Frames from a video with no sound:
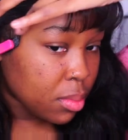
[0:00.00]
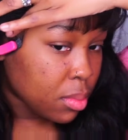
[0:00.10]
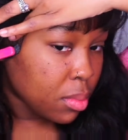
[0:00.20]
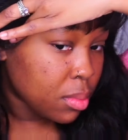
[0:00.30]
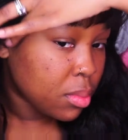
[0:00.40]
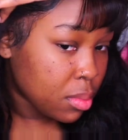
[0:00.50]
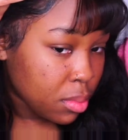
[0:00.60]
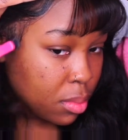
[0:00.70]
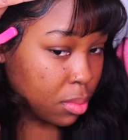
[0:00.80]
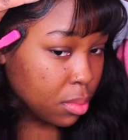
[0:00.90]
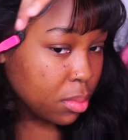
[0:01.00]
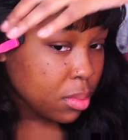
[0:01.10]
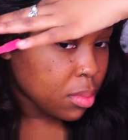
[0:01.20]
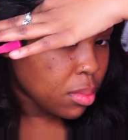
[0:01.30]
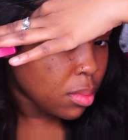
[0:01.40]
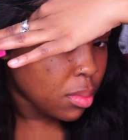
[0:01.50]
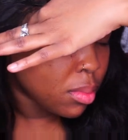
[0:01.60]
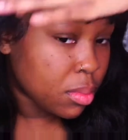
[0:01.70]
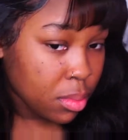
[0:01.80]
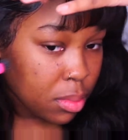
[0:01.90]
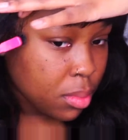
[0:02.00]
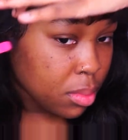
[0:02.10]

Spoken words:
Nothing is said.